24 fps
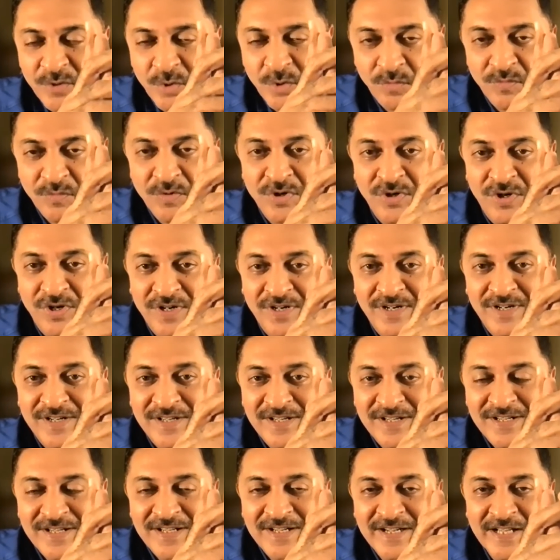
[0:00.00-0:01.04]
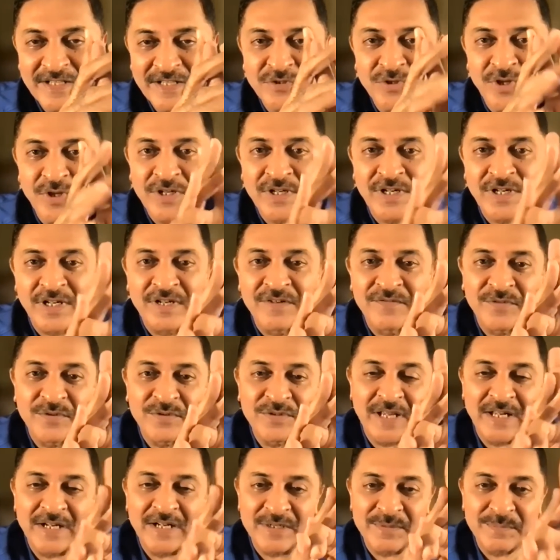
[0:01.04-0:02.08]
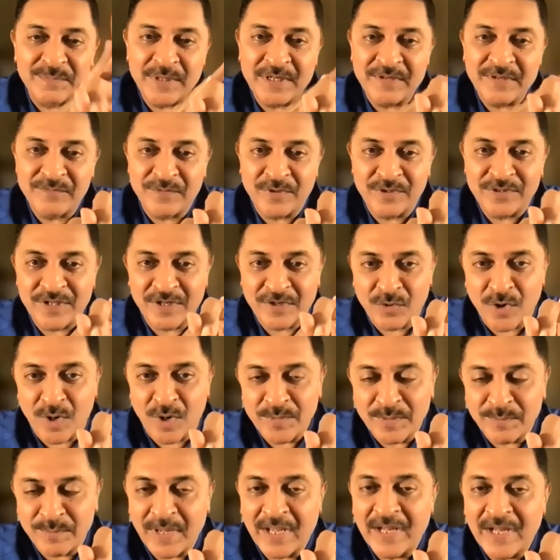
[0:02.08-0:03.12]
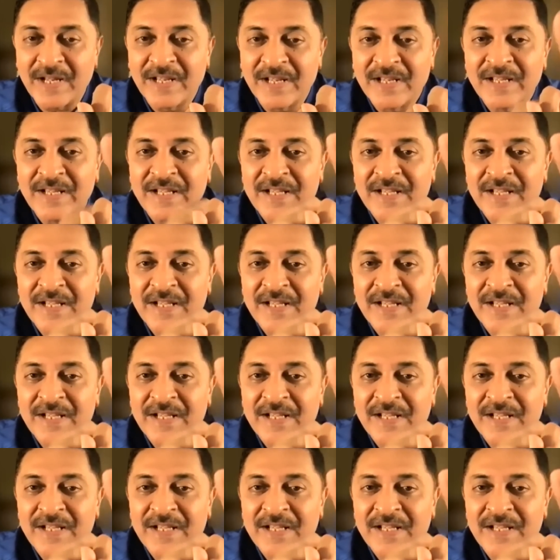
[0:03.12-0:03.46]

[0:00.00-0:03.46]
overall. Let's not confuse. I'll repeat for the common man.